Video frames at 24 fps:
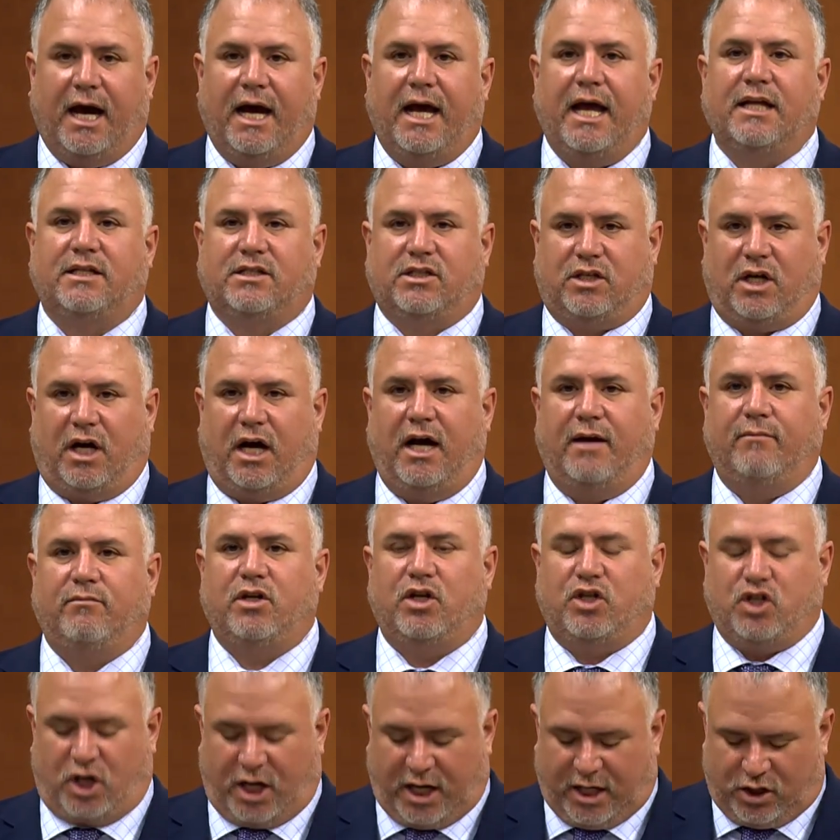It's time to
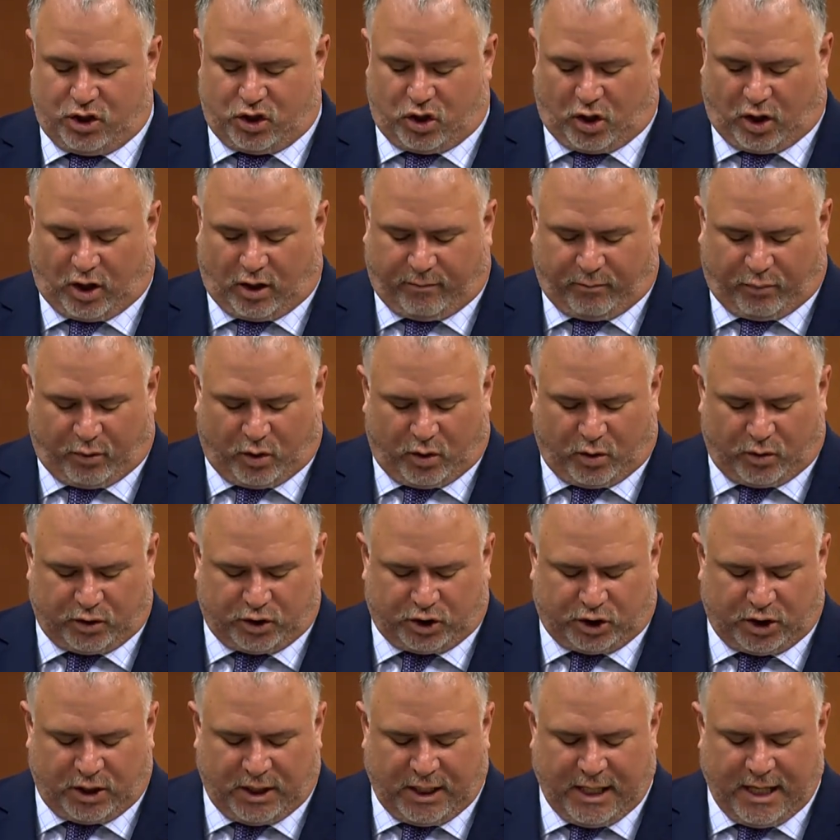change our
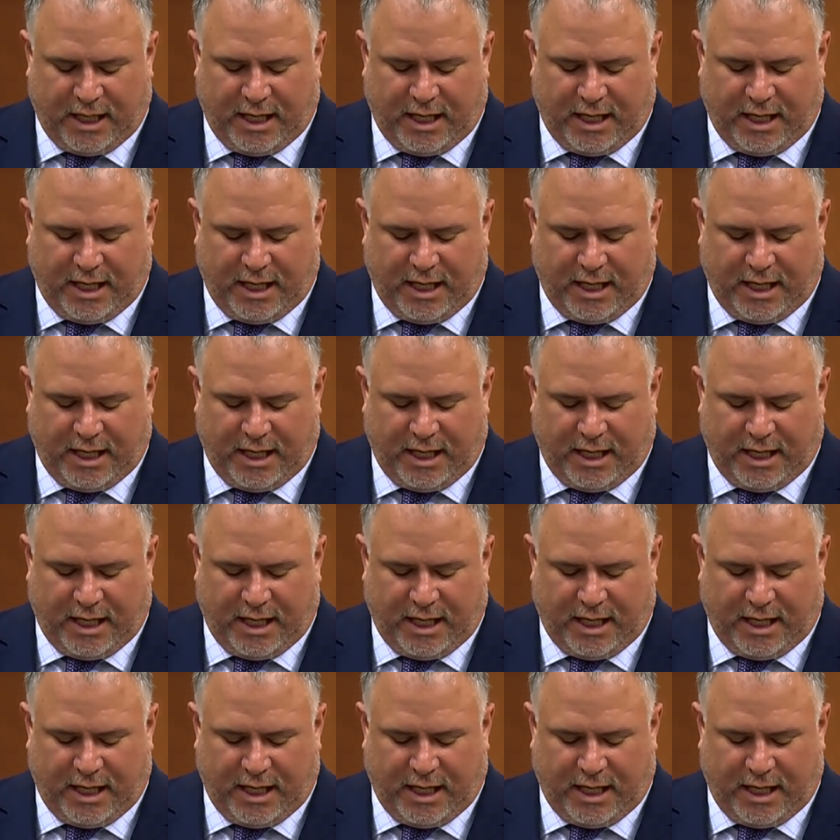approach.